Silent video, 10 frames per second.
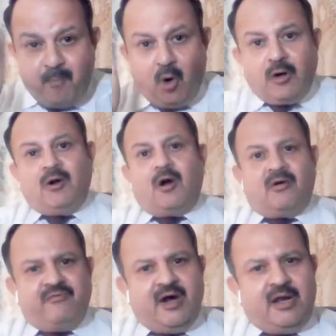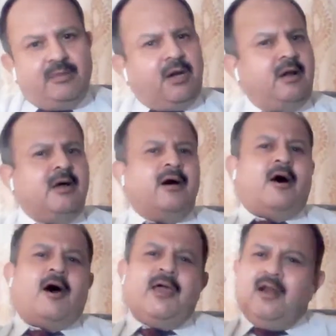import a lot of edible
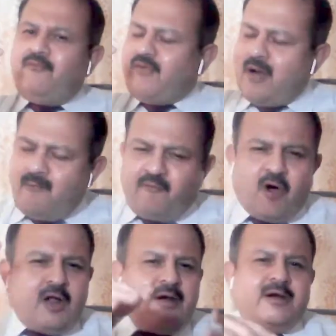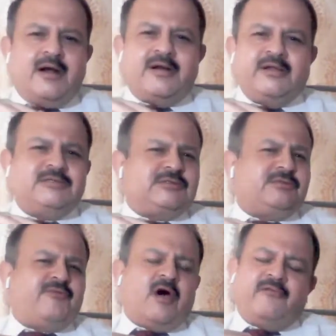oil from foreign
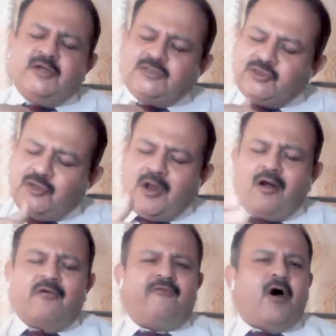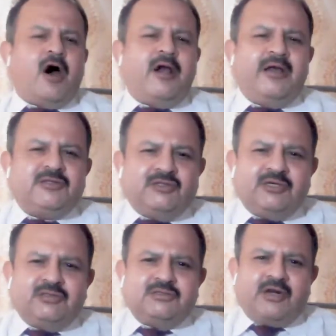countries for which a lot of foreign
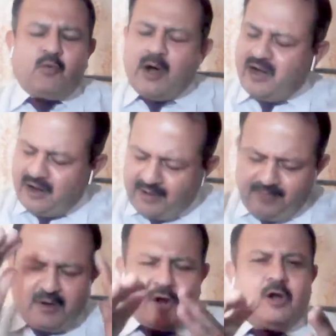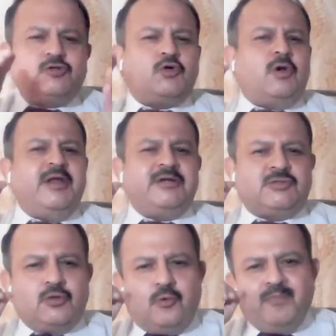exchange is required. That also
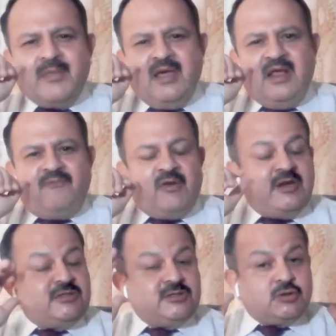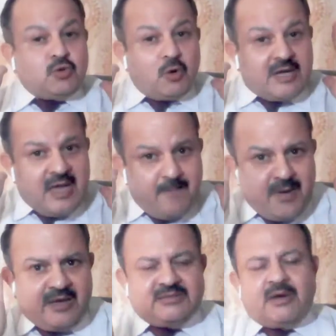leads to inflation. So
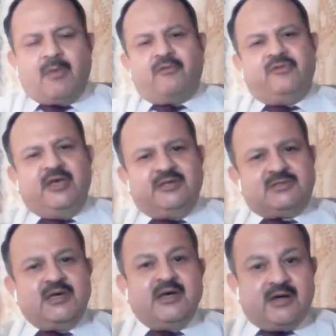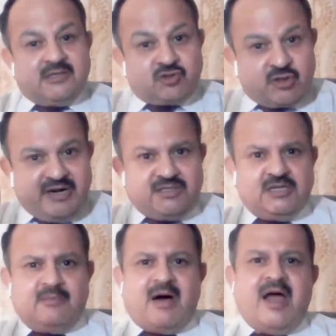keeping some of these constraints in